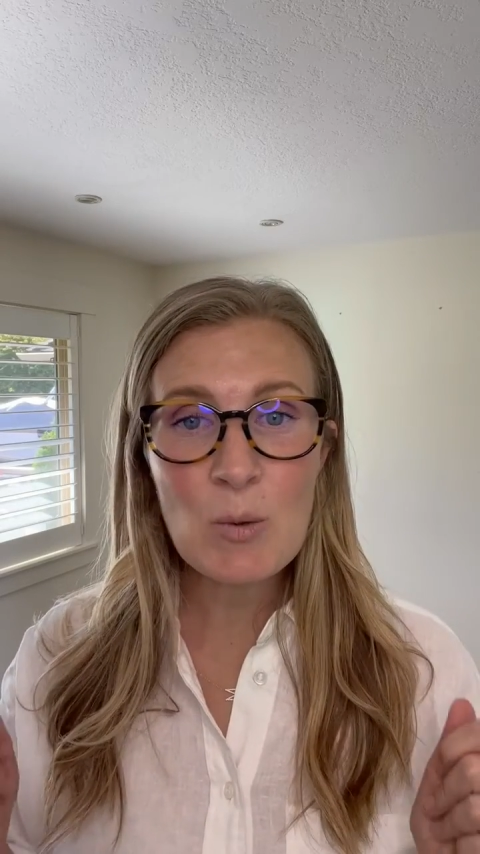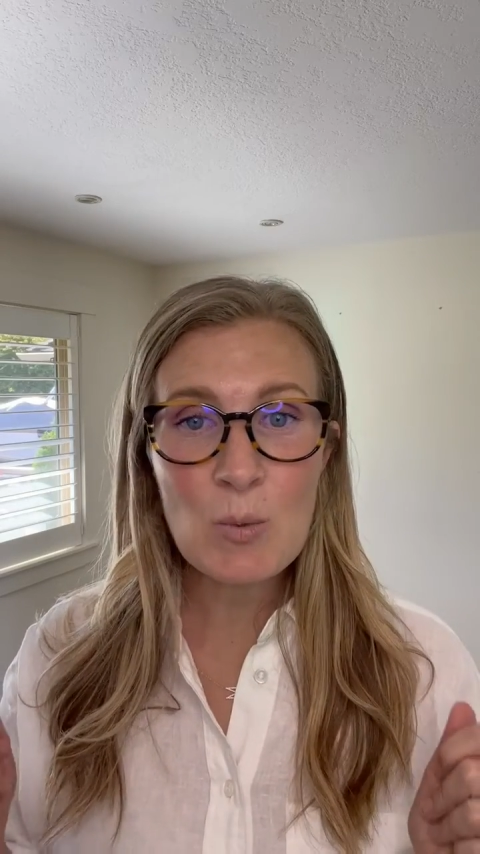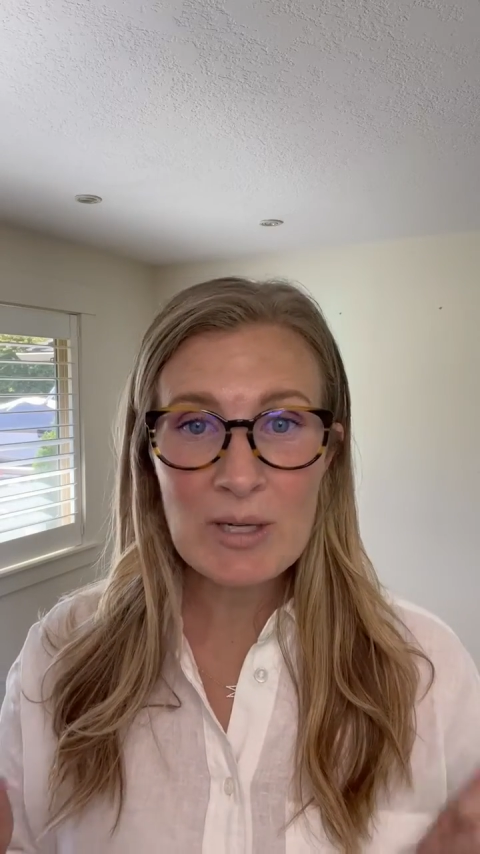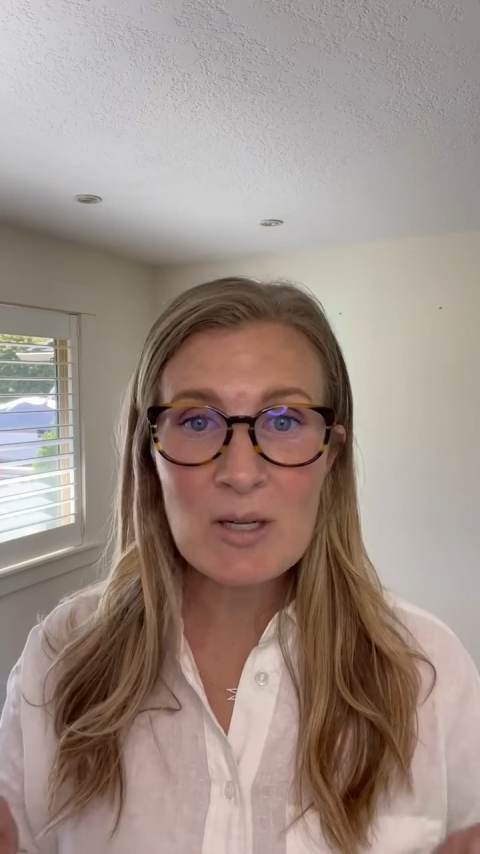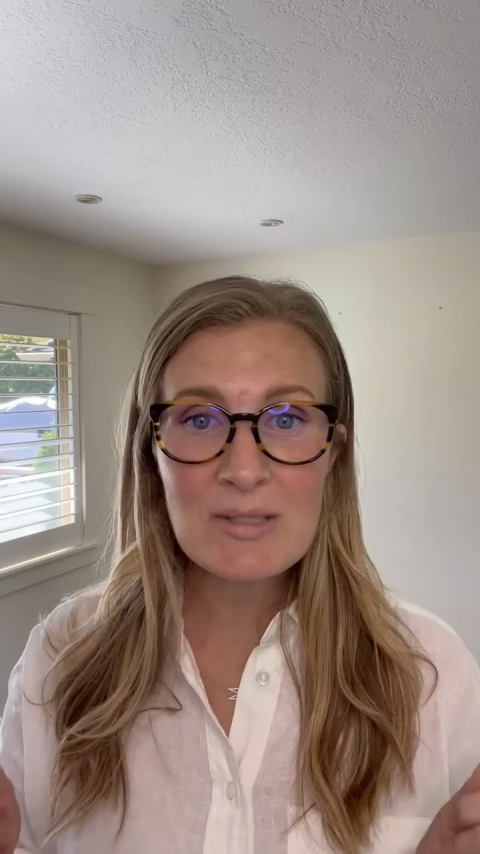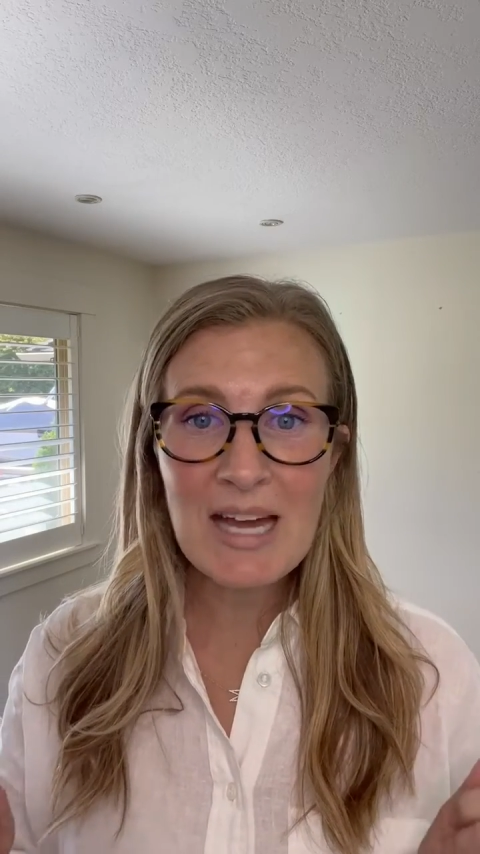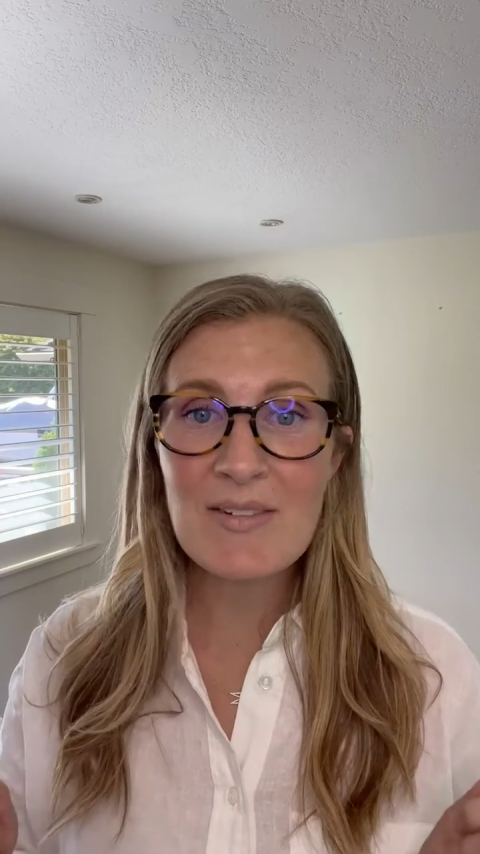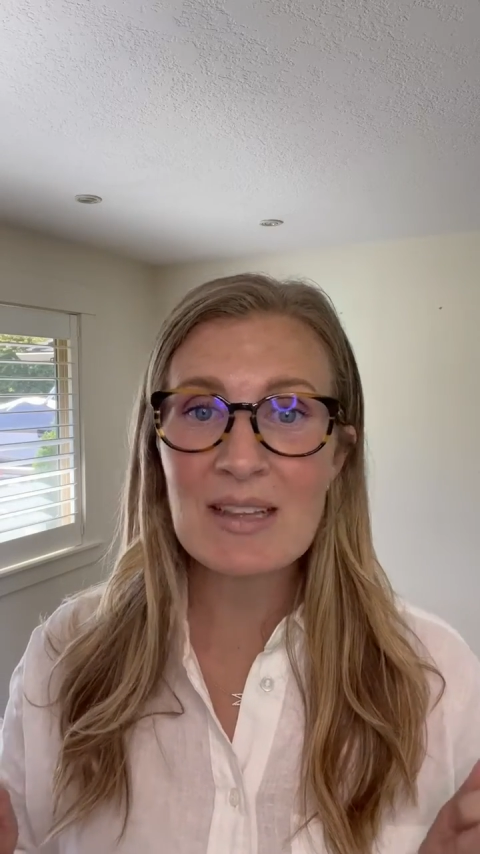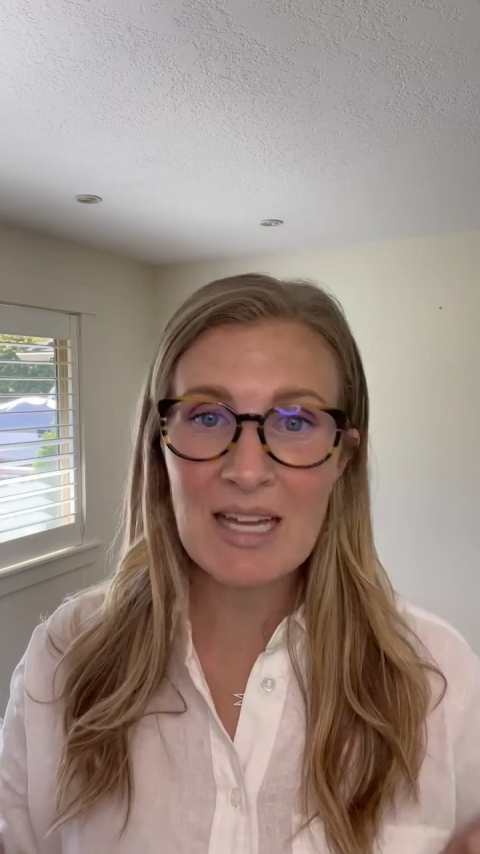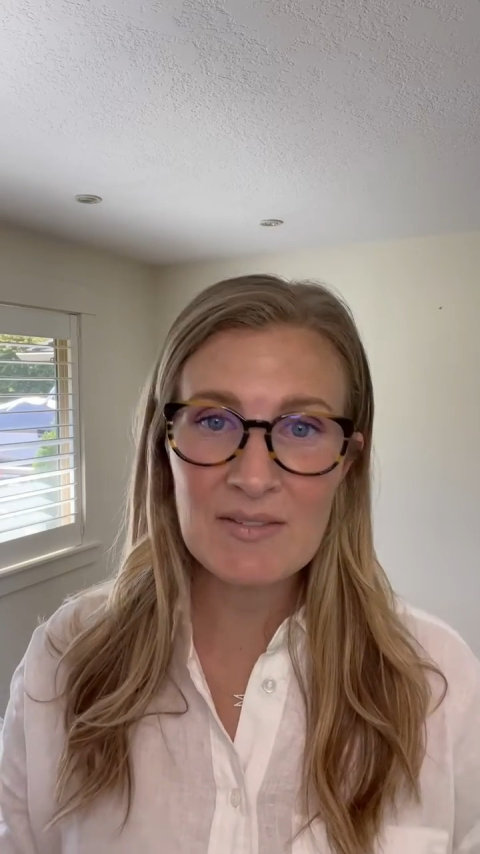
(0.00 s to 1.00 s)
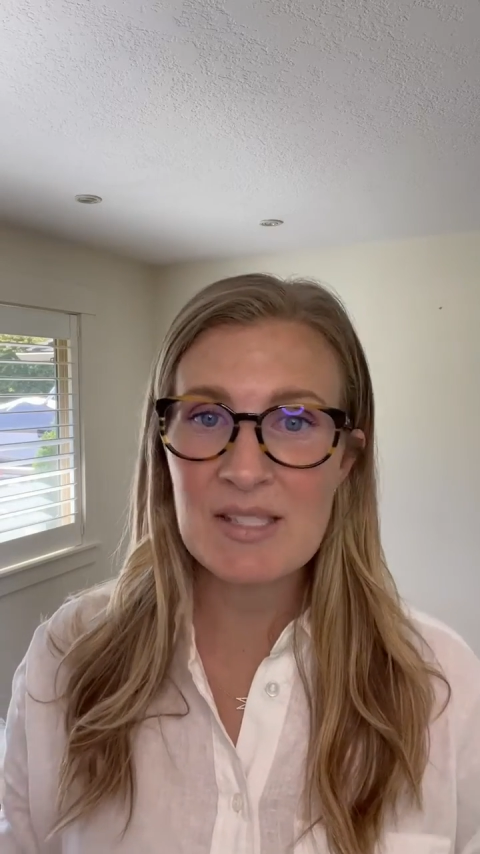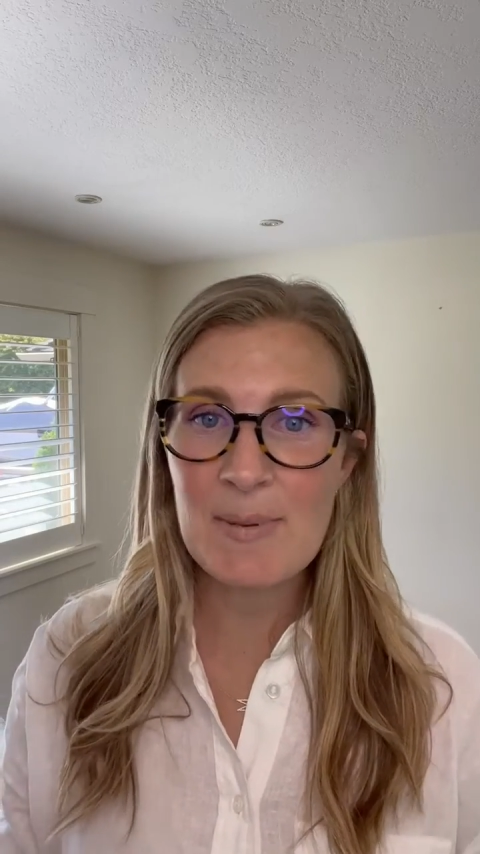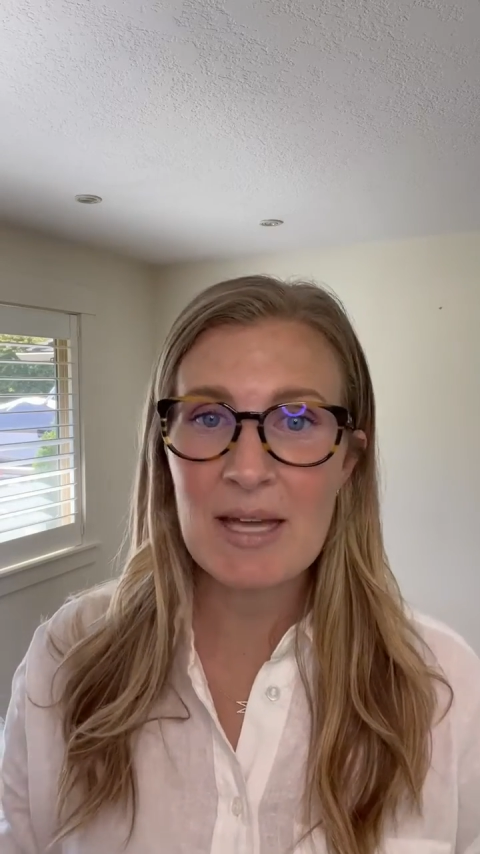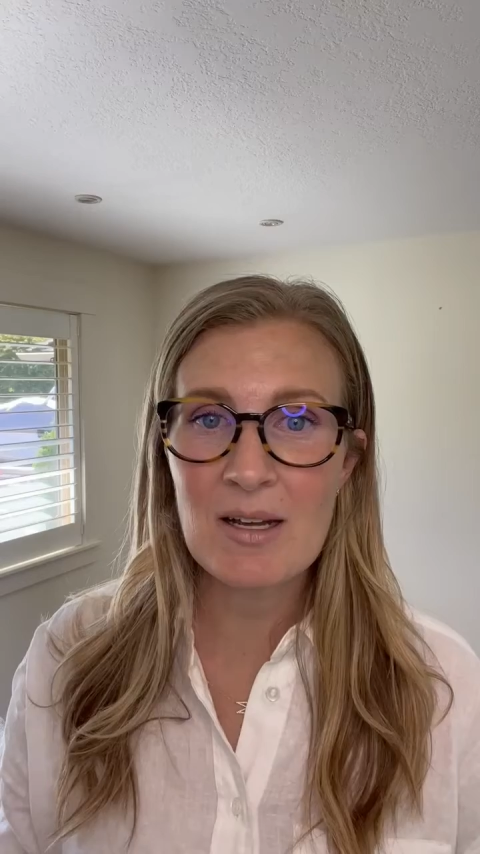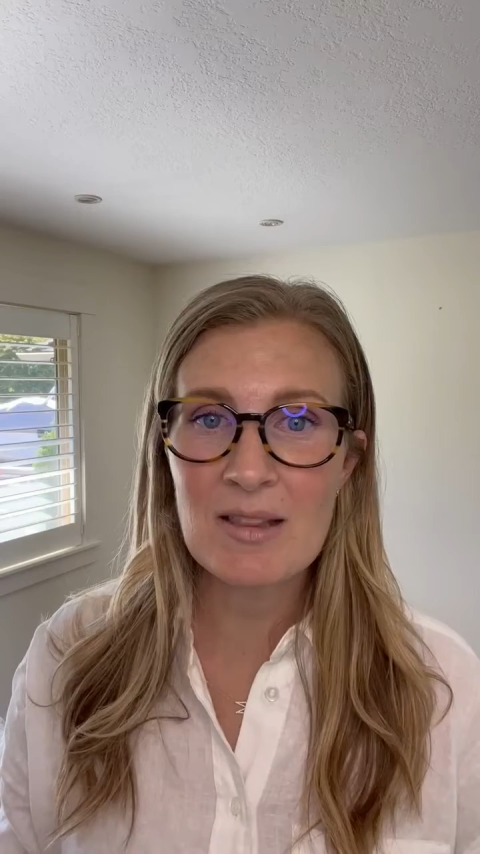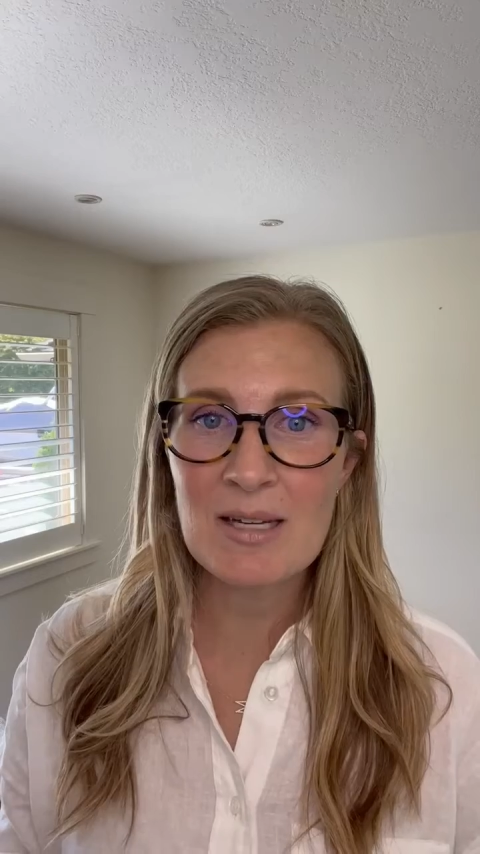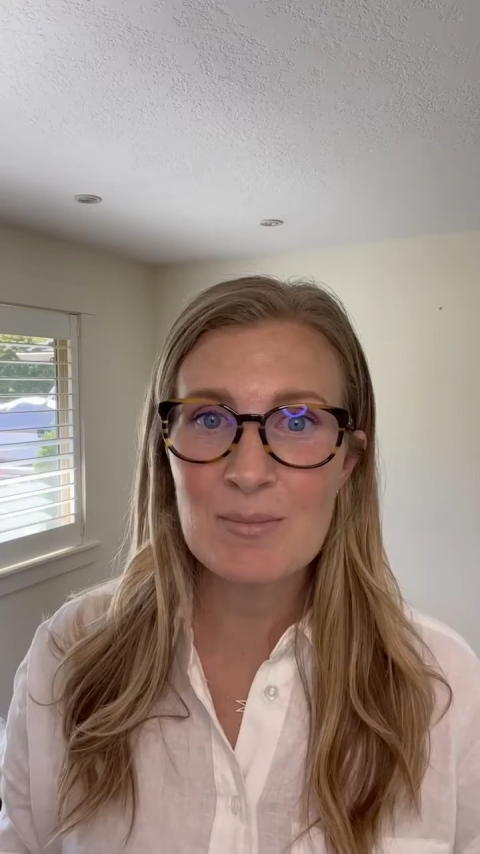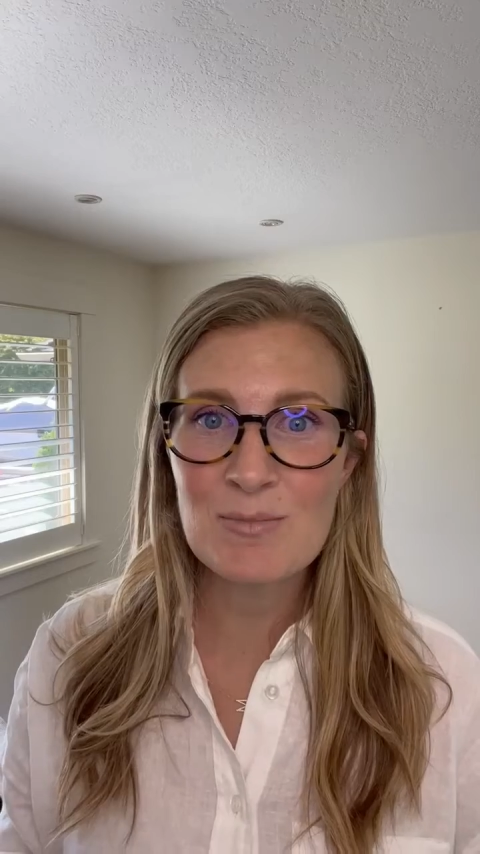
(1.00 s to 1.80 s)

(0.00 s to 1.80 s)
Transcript: windows have a lifespan on them,